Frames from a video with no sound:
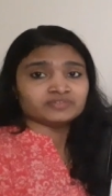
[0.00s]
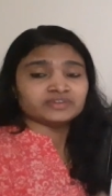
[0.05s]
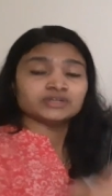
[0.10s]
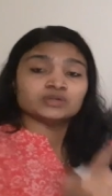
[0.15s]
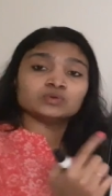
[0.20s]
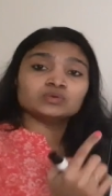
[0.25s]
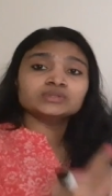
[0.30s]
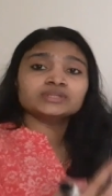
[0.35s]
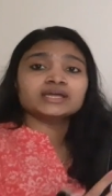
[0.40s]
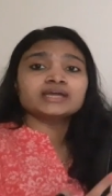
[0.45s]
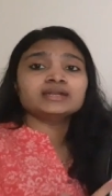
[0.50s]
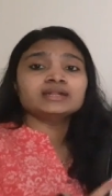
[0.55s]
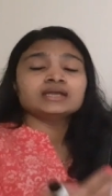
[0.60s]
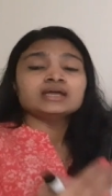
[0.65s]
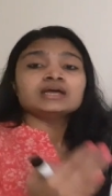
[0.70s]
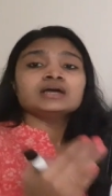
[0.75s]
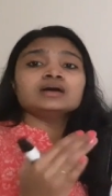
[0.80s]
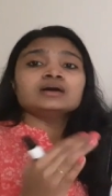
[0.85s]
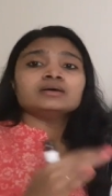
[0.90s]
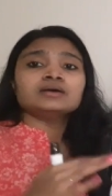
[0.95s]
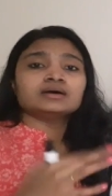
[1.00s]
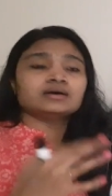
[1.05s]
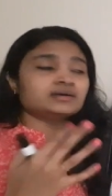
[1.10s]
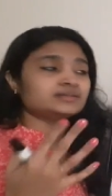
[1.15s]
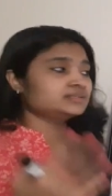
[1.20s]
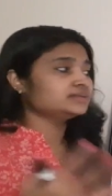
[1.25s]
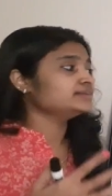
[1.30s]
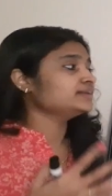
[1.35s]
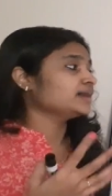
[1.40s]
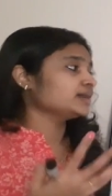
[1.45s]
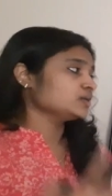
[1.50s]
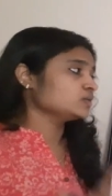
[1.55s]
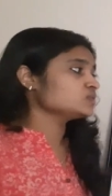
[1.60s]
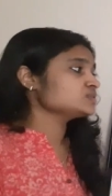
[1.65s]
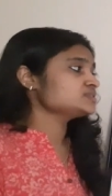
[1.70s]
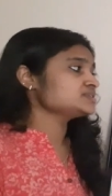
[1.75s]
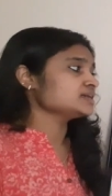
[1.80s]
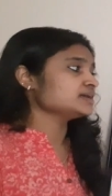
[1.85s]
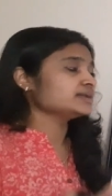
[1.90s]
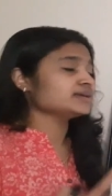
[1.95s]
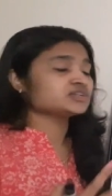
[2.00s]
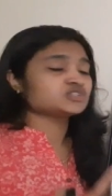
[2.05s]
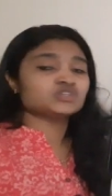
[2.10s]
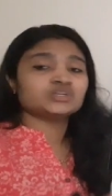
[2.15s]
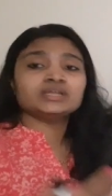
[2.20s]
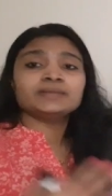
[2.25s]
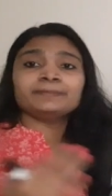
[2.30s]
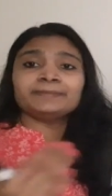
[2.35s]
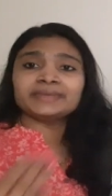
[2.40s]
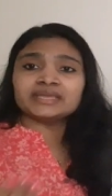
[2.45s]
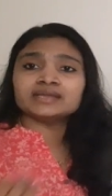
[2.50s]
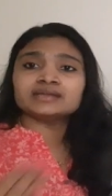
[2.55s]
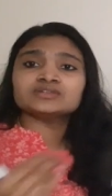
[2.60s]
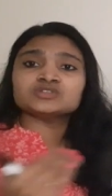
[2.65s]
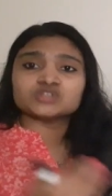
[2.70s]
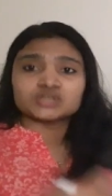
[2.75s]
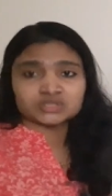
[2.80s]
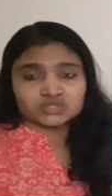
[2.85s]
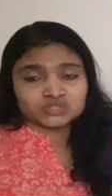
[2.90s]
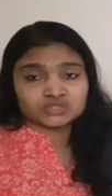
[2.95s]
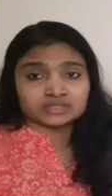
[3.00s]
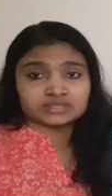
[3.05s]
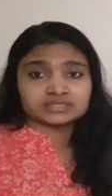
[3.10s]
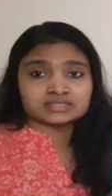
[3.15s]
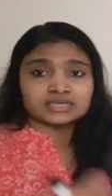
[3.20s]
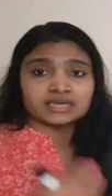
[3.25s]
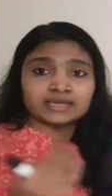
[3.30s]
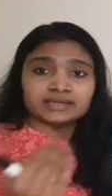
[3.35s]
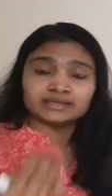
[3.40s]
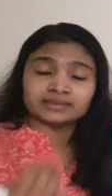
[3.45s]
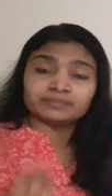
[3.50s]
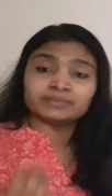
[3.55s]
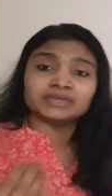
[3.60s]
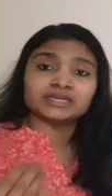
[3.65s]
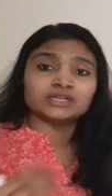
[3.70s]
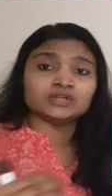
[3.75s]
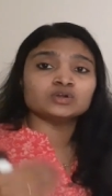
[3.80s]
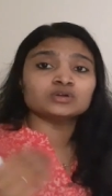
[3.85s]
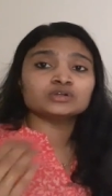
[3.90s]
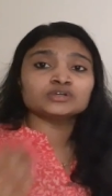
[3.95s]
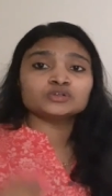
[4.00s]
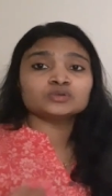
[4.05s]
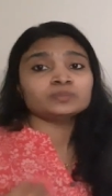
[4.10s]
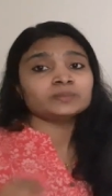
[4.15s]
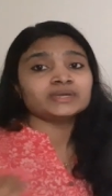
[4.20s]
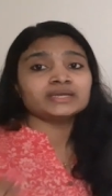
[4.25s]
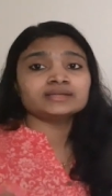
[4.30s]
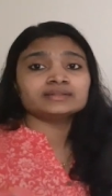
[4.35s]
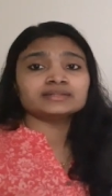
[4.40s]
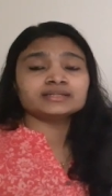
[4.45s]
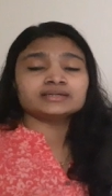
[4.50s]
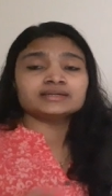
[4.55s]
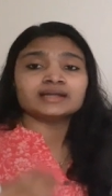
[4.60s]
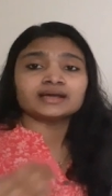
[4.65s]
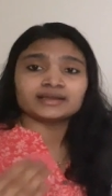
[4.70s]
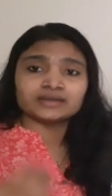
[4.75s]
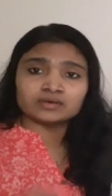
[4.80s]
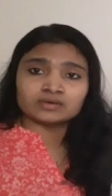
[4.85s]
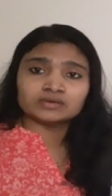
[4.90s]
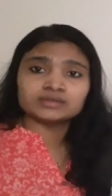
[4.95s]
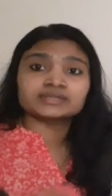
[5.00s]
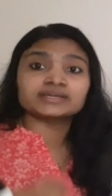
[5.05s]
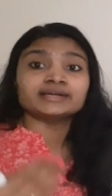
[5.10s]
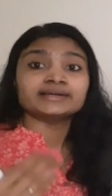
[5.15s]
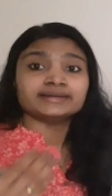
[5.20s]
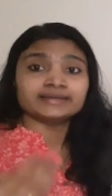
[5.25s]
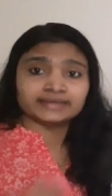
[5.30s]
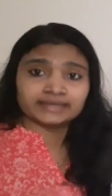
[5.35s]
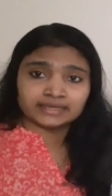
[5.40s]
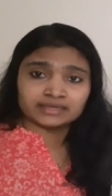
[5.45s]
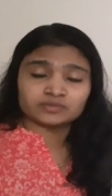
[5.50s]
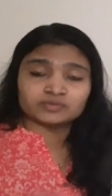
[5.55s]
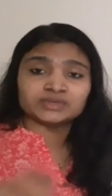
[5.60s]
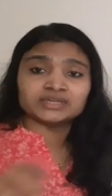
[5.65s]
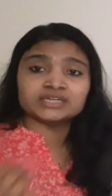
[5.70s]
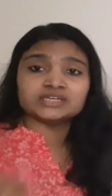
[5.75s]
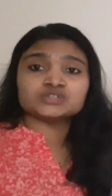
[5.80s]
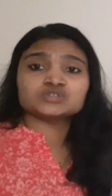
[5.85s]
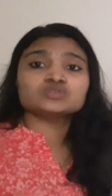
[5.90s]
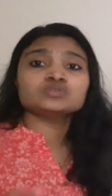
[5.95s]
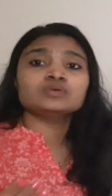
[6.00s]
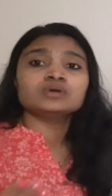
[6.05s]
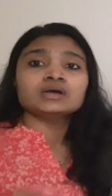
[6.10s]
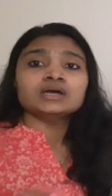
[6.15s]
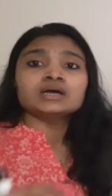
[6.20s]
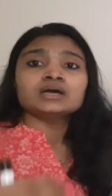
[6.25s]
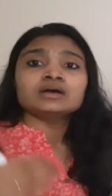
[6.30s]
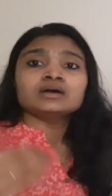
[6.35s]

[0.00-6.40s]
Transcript: We know that uh, the diodes are actually p-n junctions and in order to make the diode contact, we need to